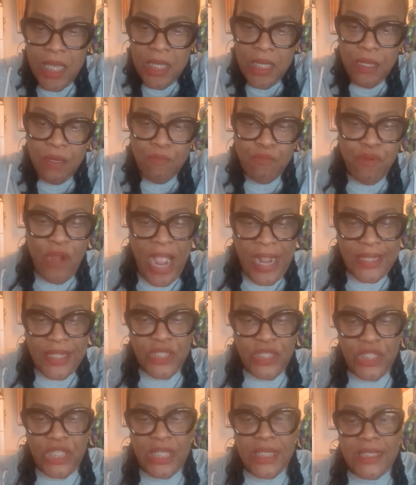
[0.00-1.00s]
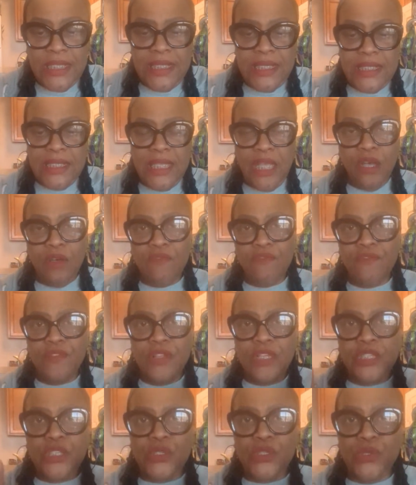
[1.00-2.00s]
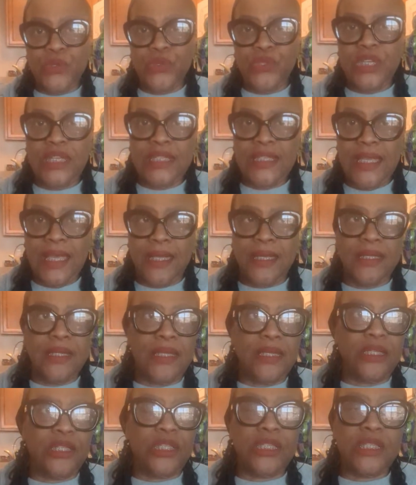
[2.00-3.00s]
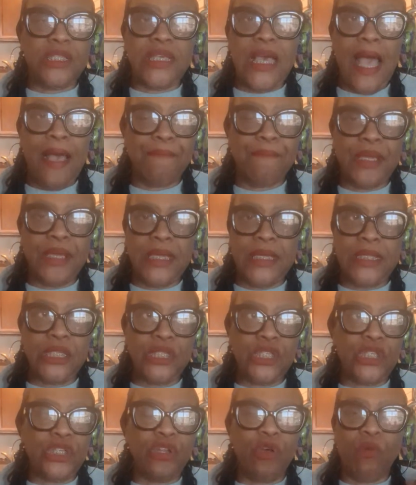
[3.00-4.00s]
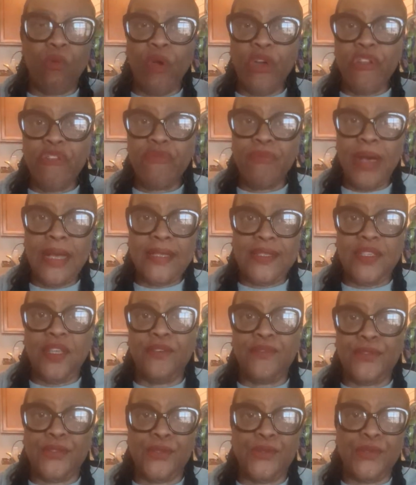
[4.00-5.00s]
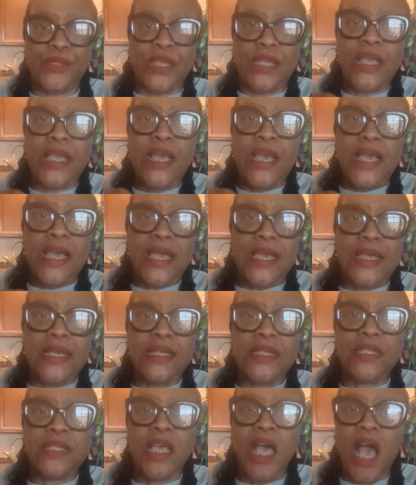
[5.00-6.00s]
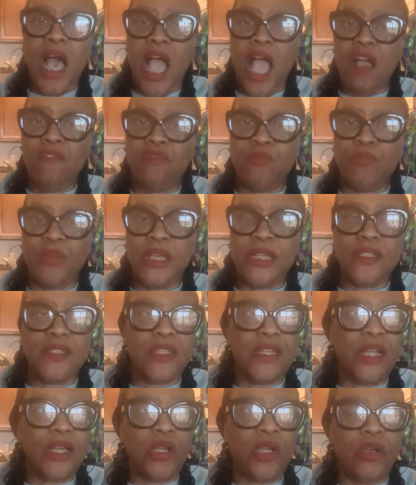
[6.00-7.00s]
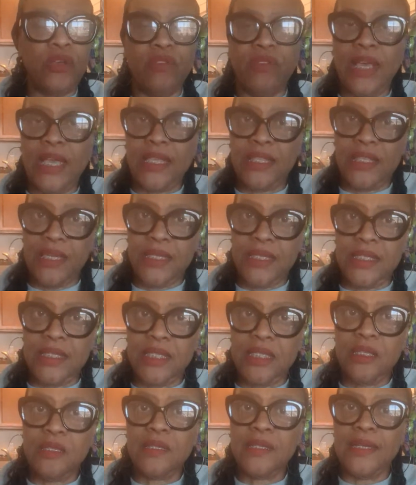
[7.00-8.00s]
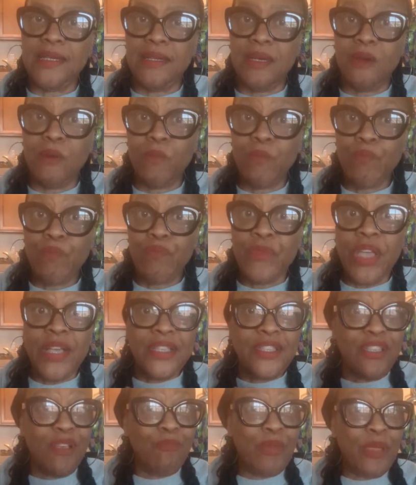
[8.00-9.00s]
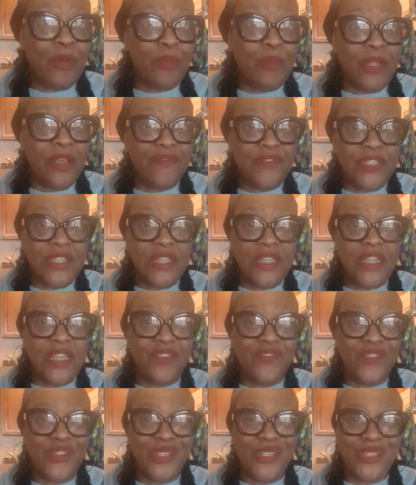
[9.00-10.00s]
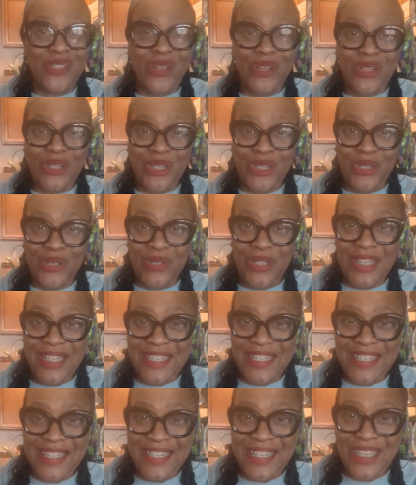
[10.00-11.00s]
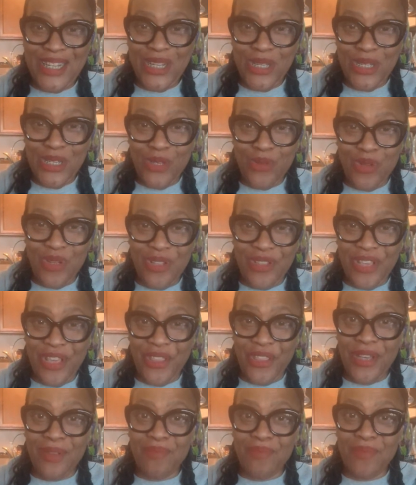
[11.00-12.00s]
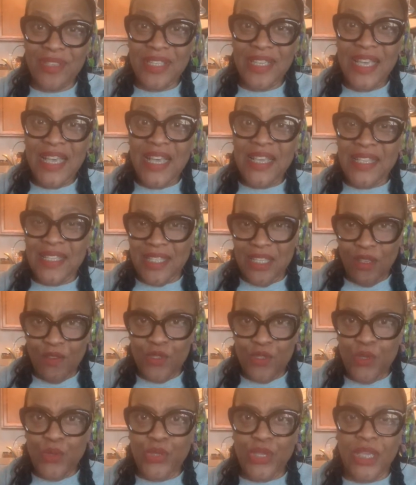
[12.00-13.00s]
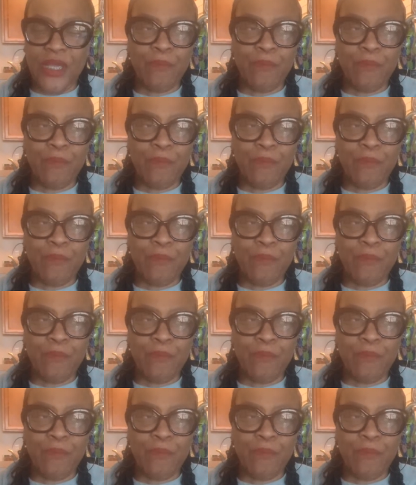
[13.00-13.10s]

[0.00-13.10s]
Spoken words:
practicing self-soothing techniques. That means, one of my self-soothing is I have a place that I go like this. Some people I've seen even start to do this, twiddle their thumbs, self-soothing,